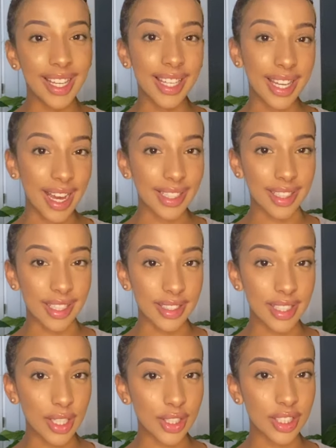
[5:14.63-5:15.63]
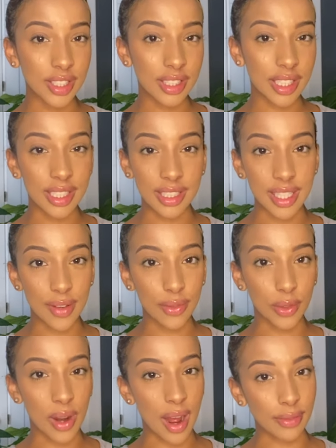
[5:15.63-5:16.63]
He had concessions in
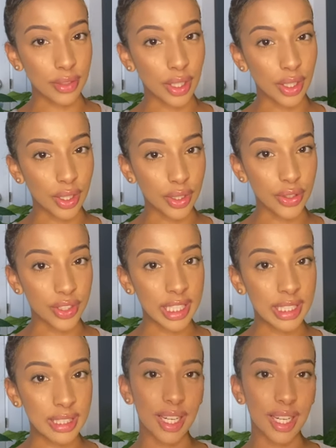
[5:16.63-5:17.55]
several African countries.